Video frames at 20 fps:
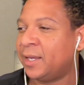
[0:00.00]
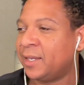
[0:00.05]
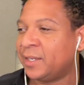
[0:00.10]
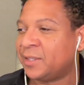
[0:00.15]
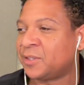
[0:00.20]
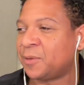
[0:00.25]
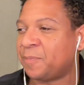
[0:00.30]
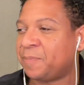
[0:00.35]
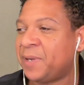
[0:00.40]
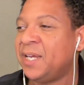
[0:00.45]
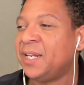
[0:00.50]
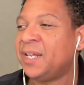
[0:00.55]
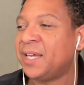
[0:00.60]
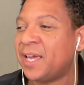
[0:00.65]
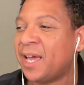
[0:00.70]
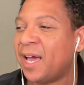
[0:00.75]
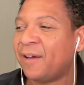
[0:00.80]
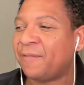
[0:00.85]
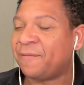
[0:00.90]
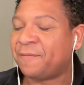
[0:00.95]
It's the
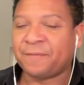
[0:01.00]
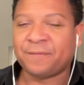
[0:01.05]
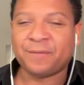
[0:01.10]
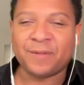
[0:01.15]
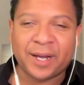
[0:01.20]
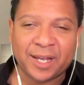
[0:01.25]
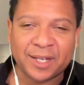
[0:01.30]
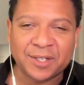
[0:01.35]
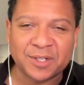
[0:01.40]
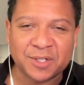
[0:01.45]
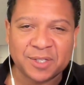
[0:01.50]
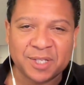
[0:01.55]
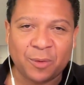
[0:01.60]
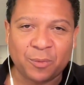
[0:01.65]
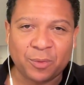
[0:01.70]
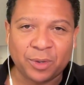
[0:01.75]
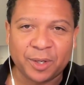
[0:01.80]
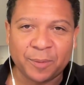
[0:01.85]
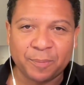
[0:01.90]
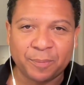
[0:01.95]
PDF. I guess it's
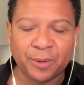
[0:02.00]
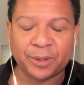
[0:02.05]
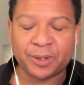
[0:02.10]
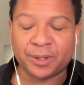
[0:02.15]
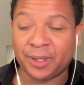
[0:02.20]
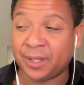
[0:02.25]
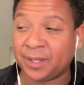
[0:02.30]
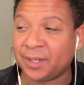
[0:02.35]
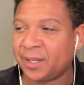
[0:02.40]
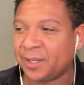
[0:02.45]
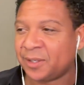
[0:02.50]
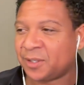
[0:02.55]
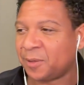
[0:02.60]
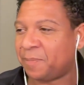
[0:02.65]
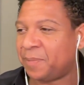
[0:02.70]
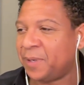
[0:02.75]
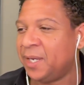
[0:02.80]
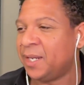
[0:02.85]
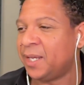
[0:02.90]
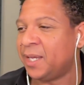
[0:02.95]
not really a booklet, it's a
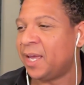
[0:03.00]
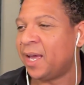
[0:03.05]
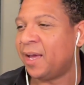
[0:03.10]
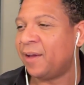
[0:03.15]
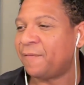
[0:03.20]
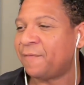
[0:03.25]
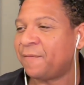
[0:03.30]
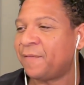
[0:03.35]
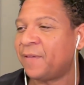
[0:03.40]
PDF,